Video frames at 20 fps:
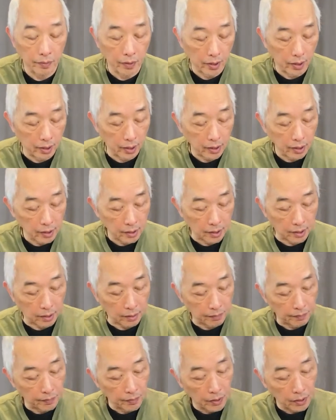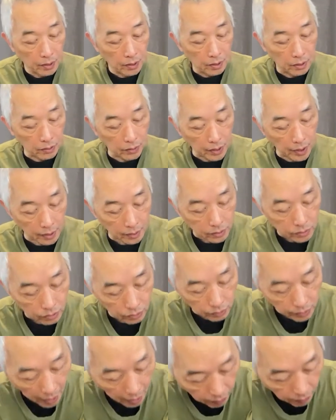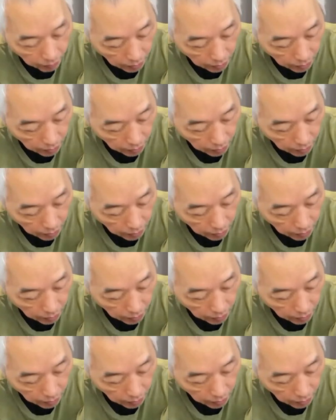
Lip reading: Anything. Okay, so now,